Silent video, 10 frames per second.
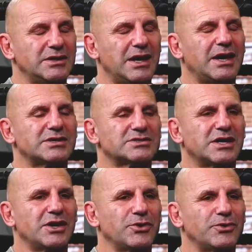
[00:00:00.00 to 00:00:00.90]
Yeah,
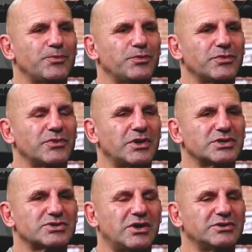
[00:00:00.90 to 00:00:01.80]
so I
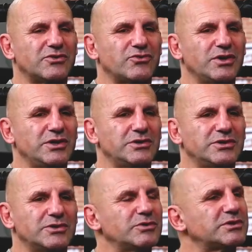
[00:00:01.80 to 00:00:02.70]
signed a 3-year
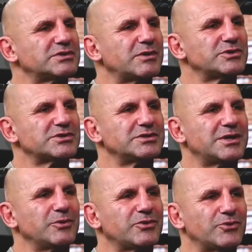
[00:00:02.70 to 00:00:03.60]
deal with
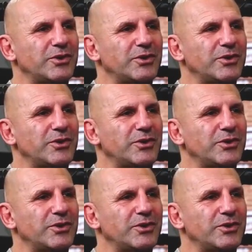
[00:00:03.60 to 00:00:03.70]
WCW through